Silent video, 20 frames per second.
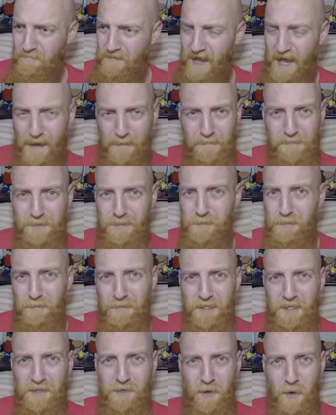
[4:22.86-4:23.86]

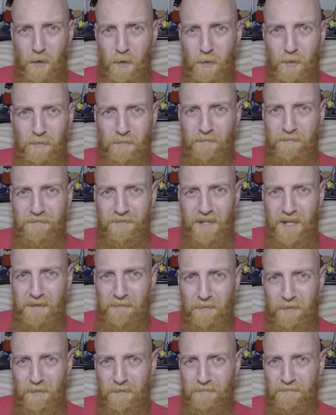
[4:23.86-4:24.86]
Absolutely no
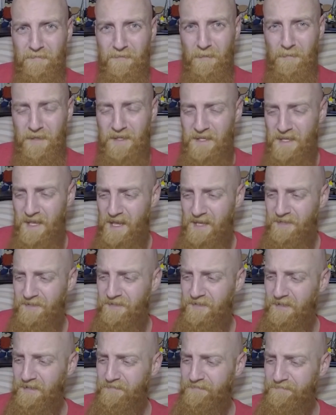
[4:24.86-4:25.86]
flavor from the
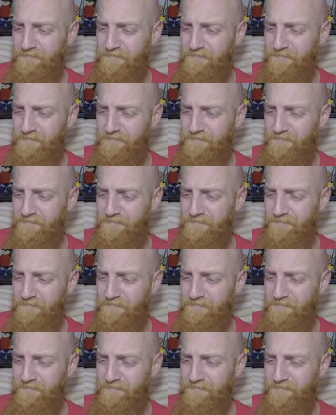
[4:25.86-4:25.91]
yeast.